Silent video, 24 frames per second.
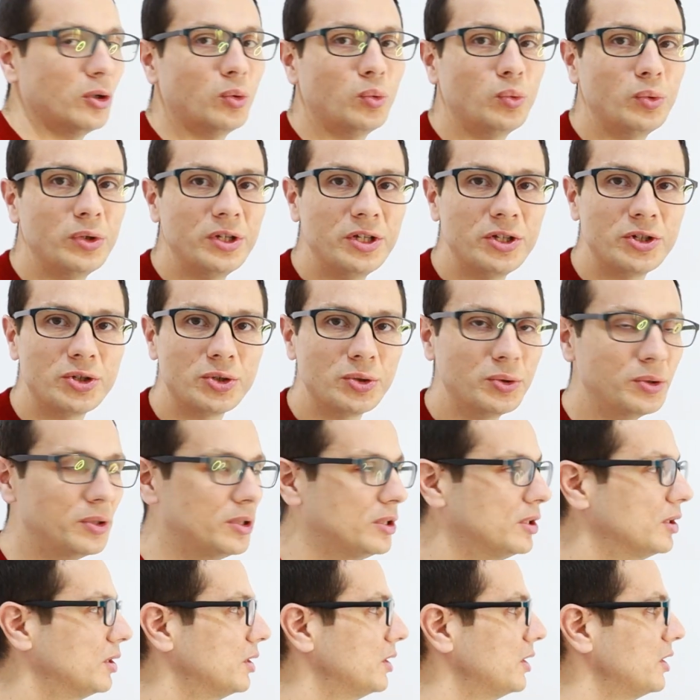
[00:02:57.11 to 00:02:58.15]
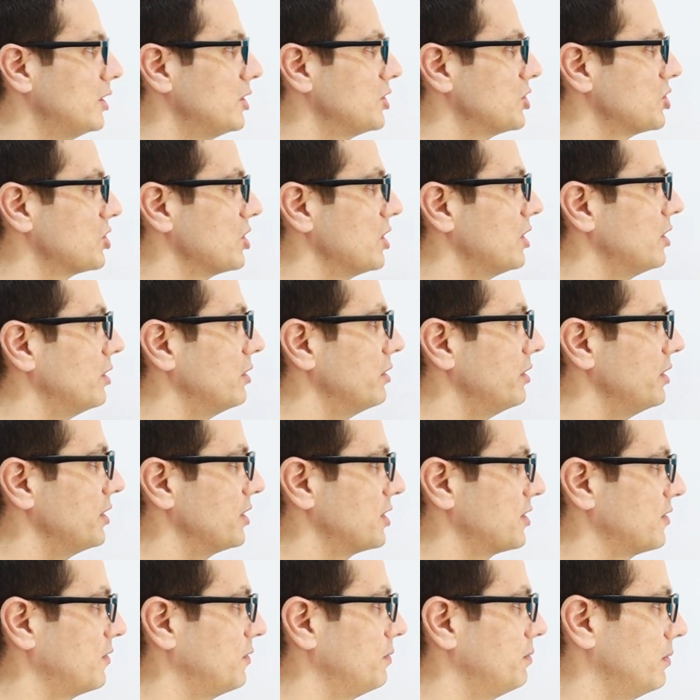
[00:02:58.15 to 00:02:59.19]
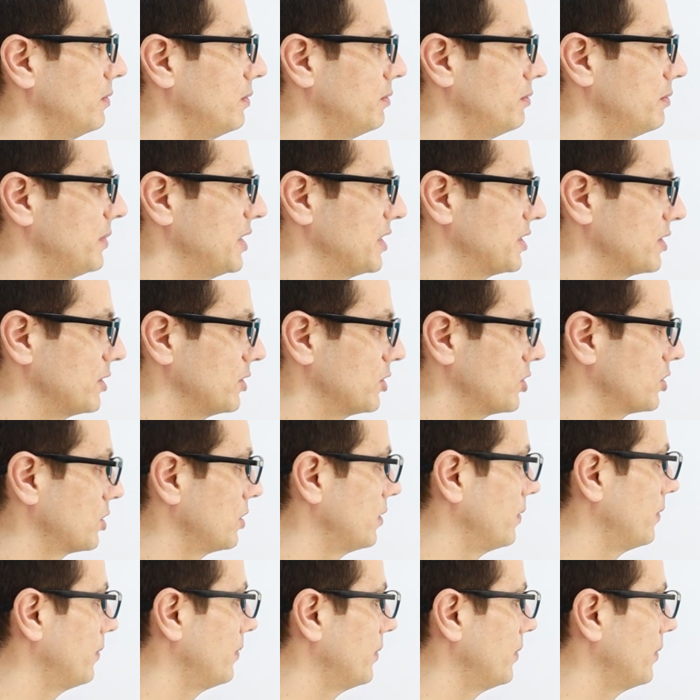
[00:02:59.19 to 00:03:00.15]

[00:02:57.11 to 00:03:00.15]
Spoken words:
we should share this message?